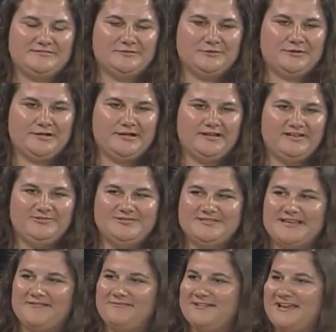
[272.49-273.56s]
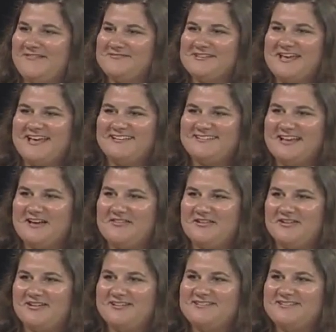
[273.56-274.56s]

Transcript: Florida, you definitely have to head down there.